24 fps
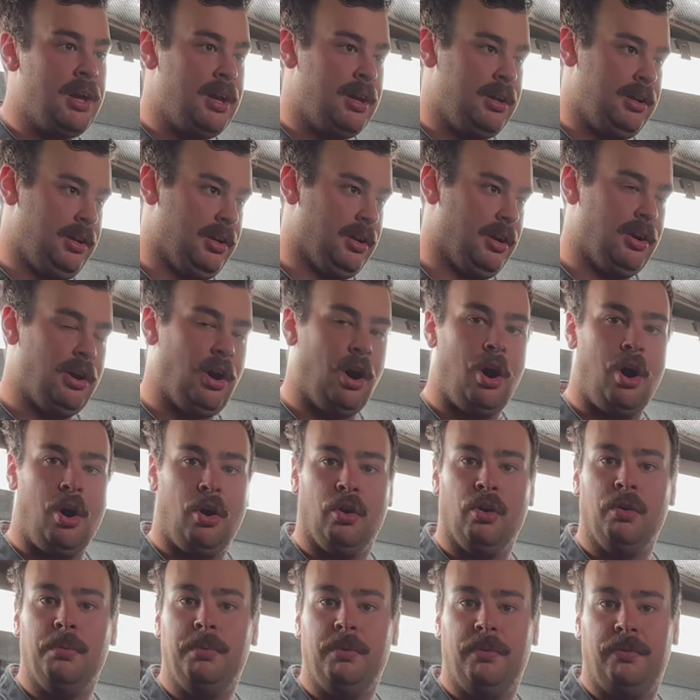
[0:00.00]

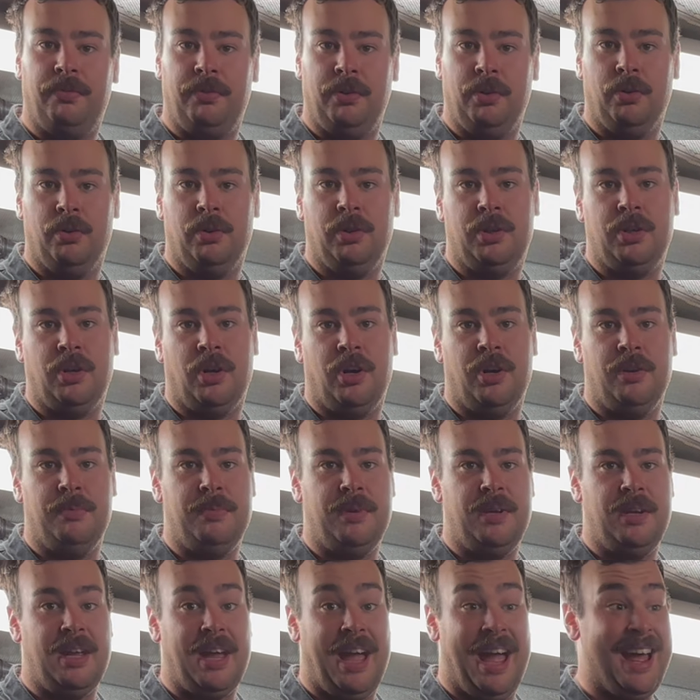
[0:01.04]
horrible fuel
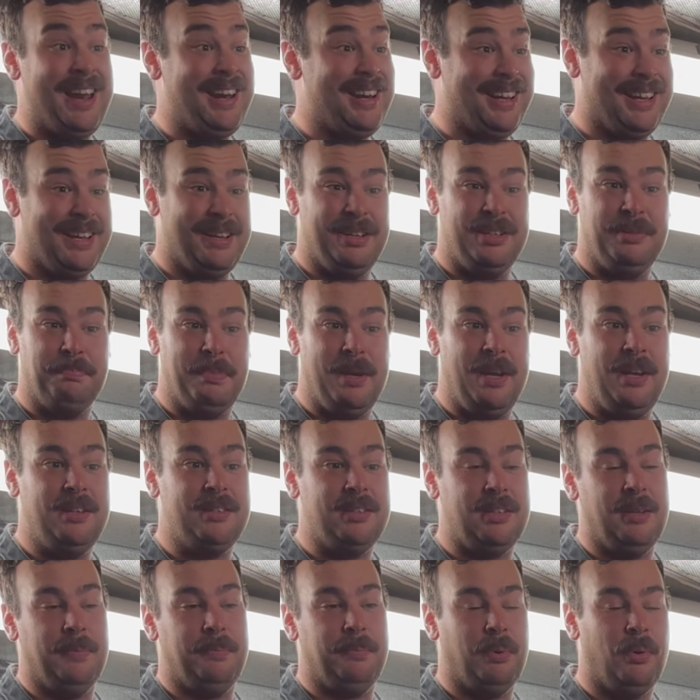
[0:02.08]
economy, and it can be
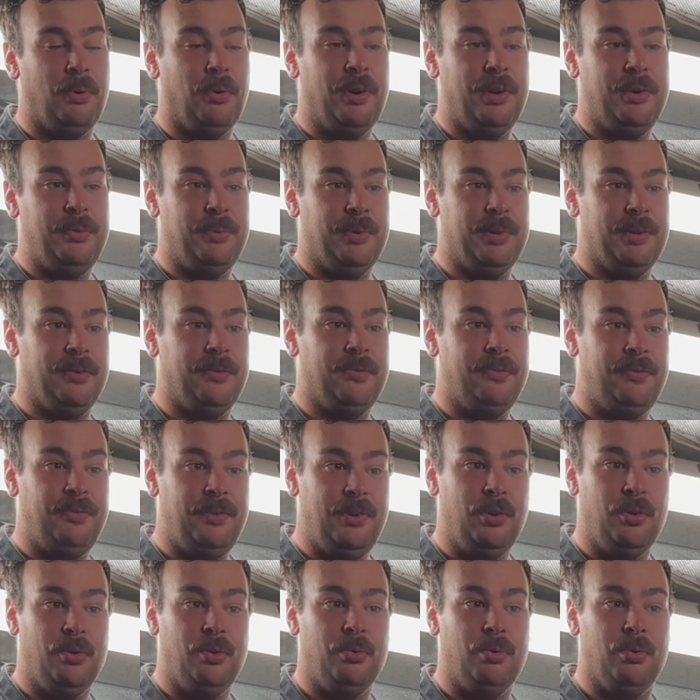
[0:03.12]
to the point where the
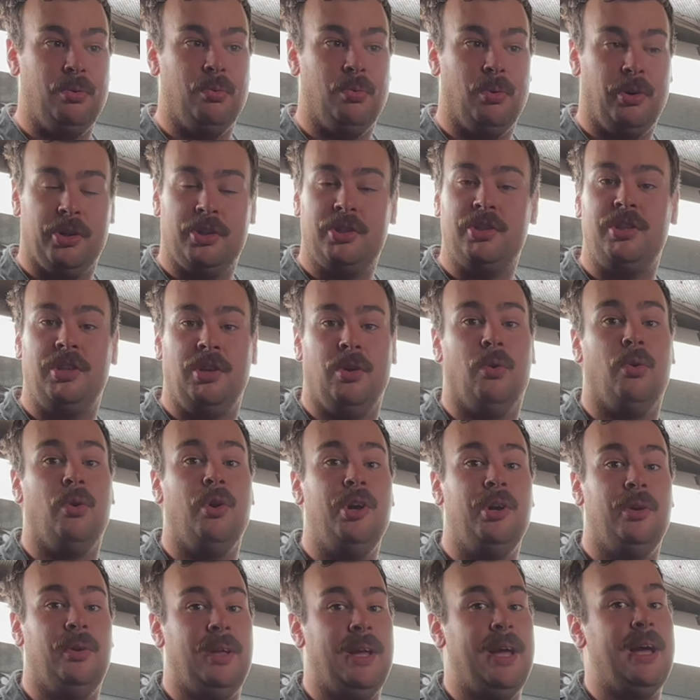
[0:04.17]
fuel will wash the
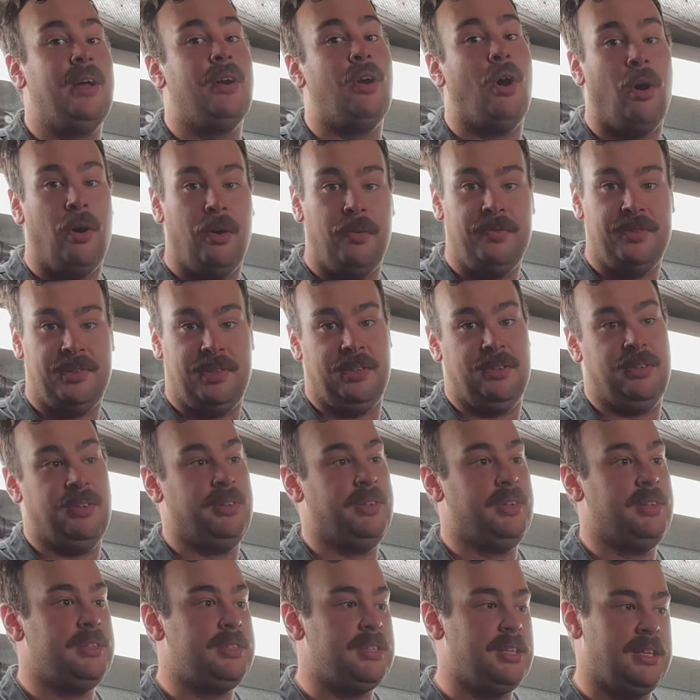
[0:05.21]
oil out of
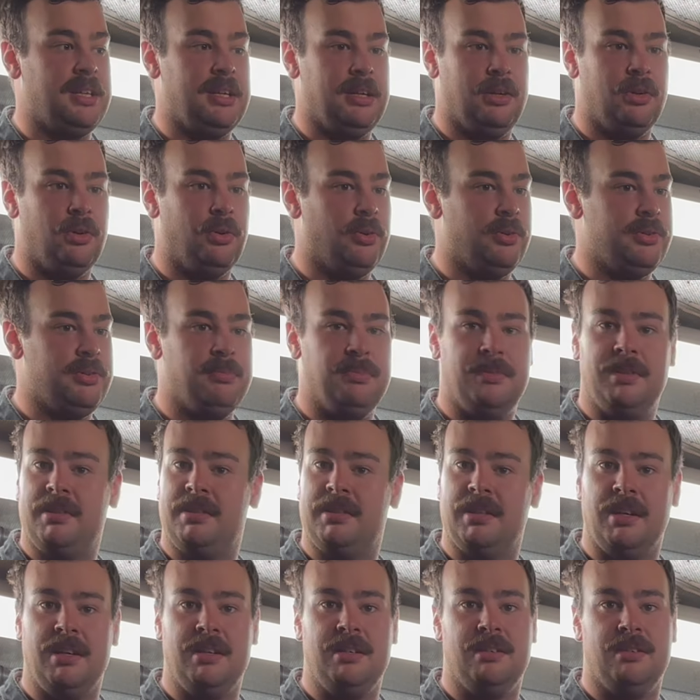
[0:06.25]
cylinders and then cause them to
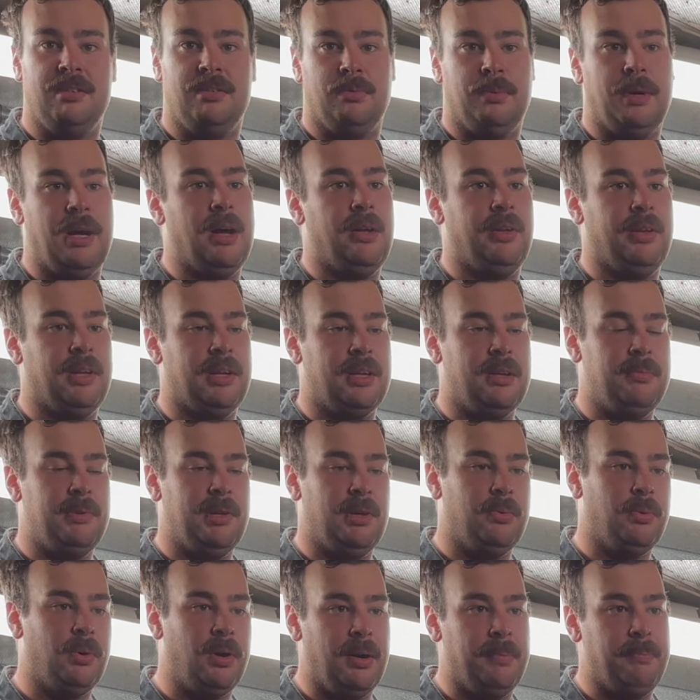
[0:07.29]
seize as well. It can be
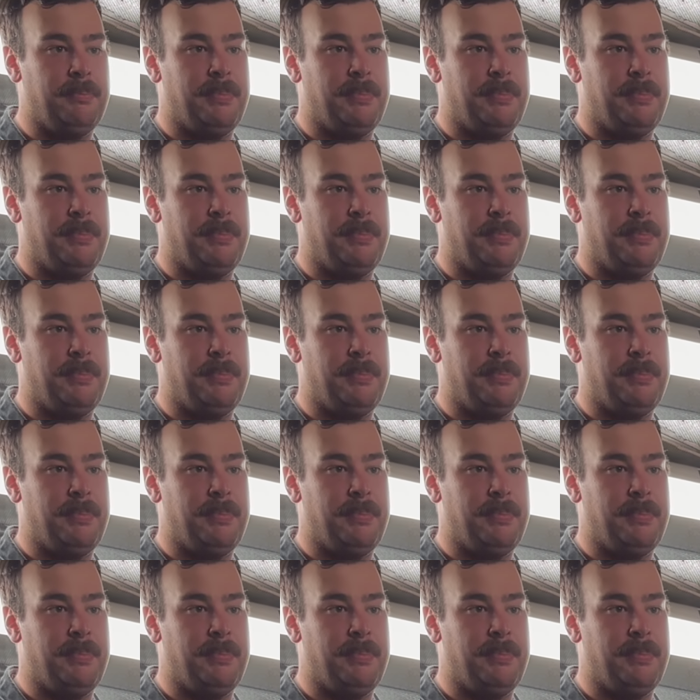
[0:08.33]
quite